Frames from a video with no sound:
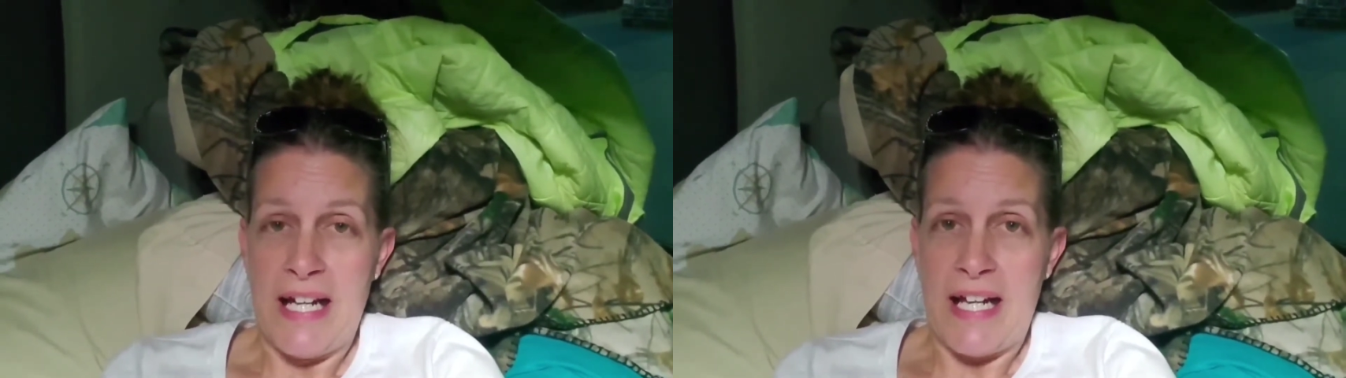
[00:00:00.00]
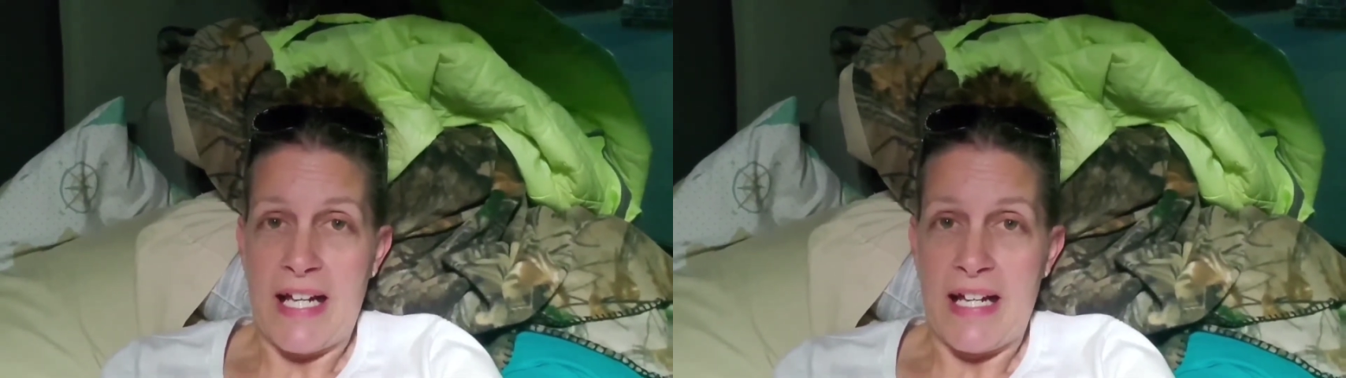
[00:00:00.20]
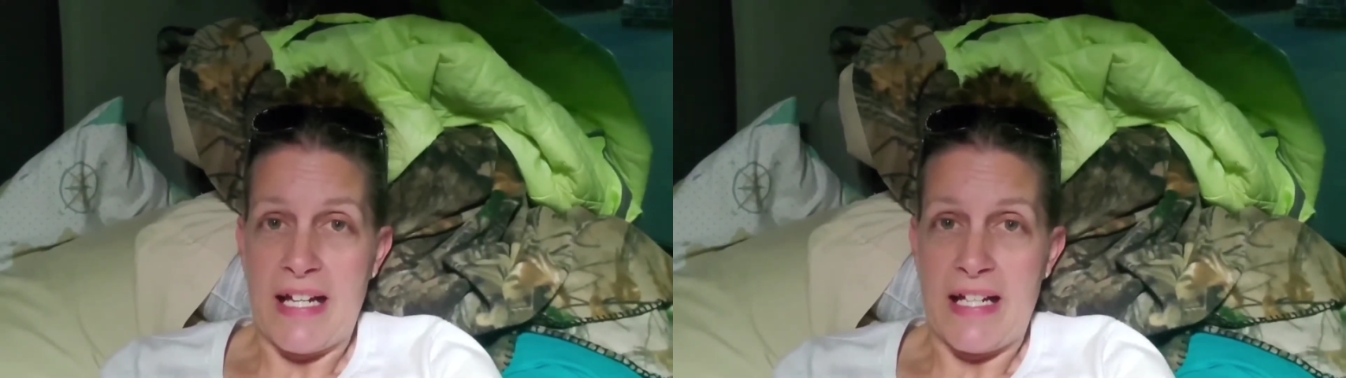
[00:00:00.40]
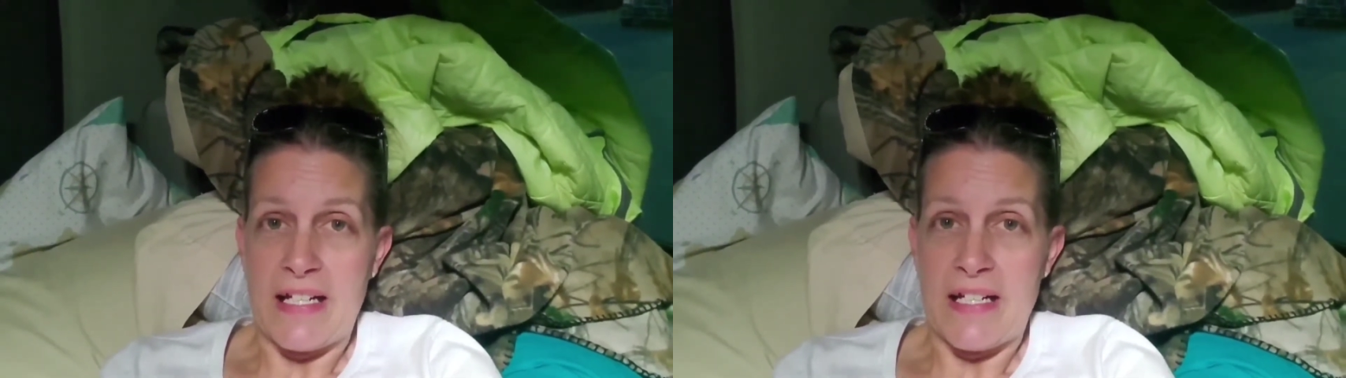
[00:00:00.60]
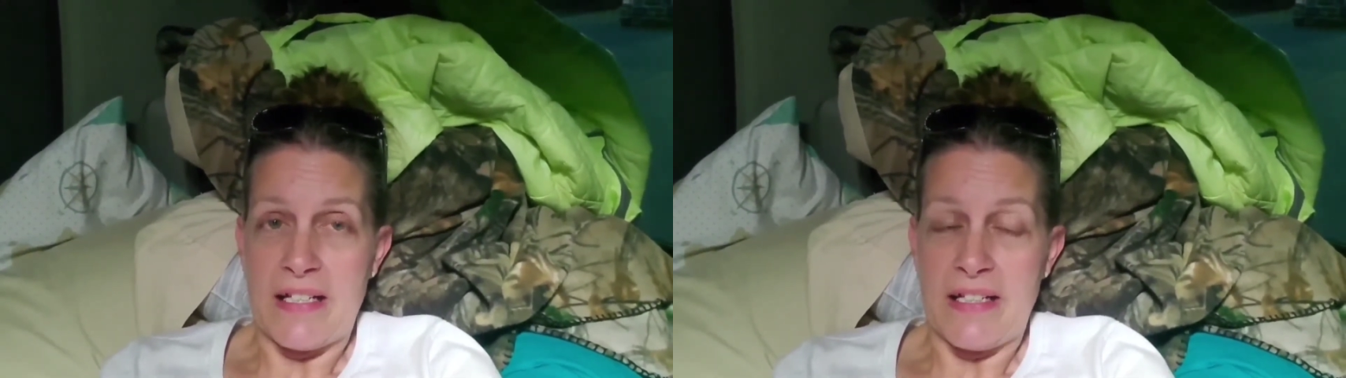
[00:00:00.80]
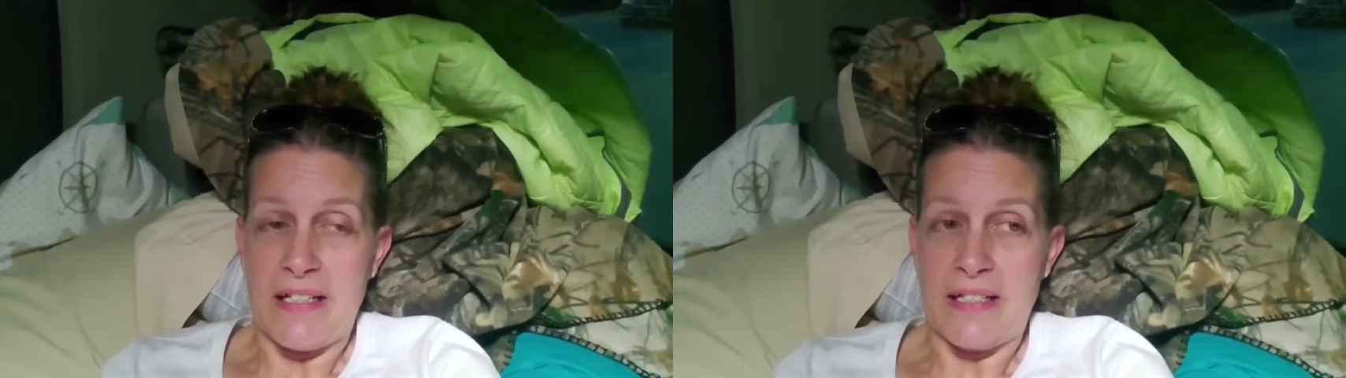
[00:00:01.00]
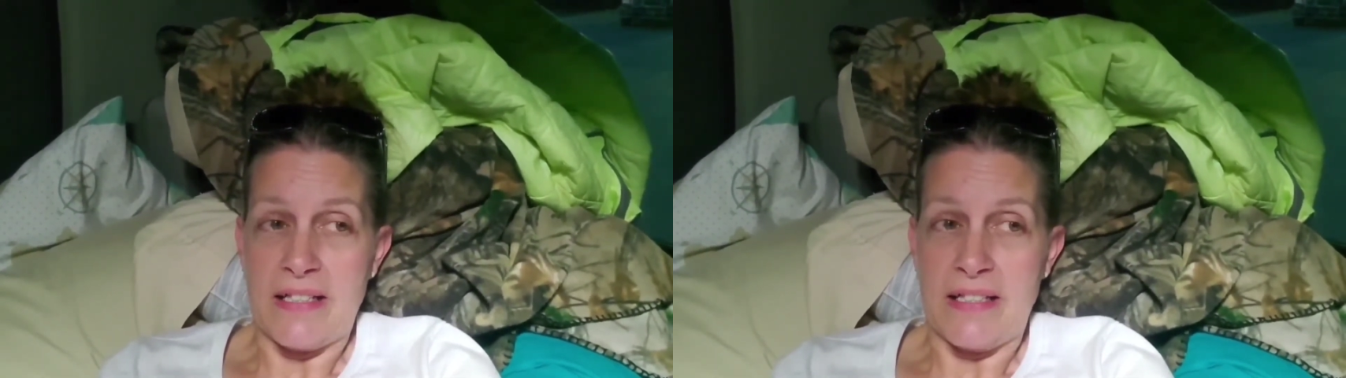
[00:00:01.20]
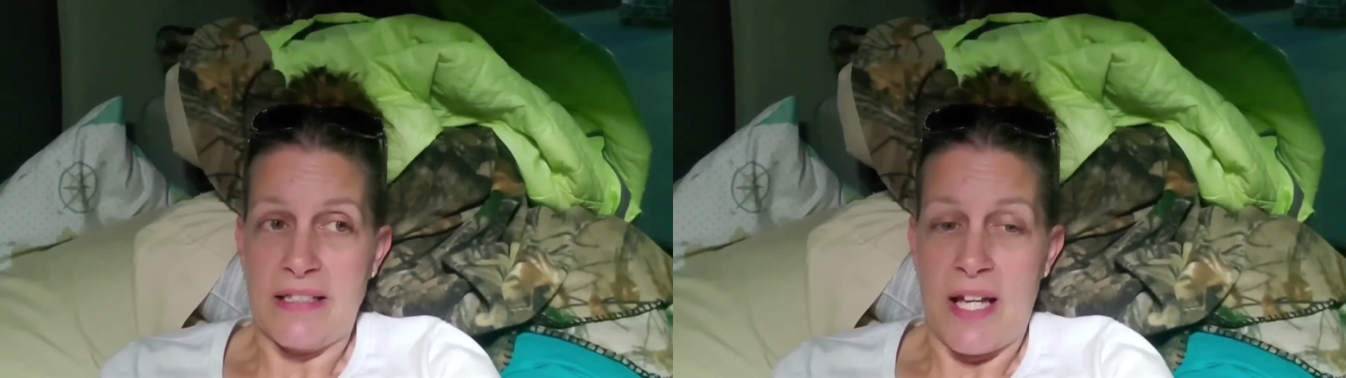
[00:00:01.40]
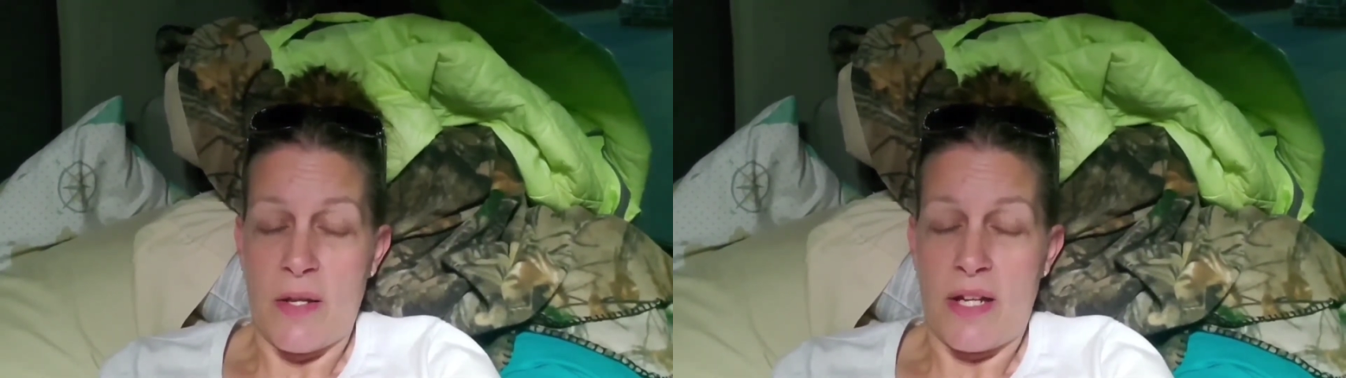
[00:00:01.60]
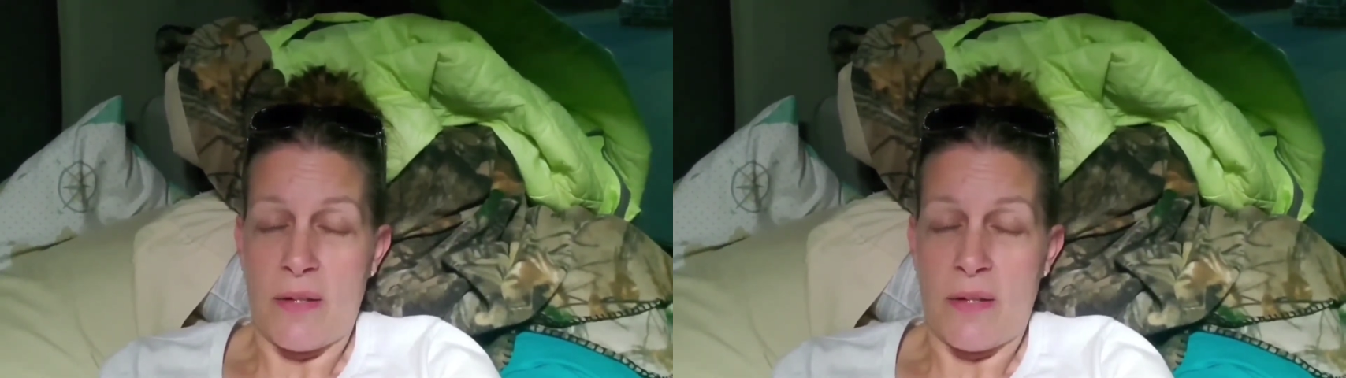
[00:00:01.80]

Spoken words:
And they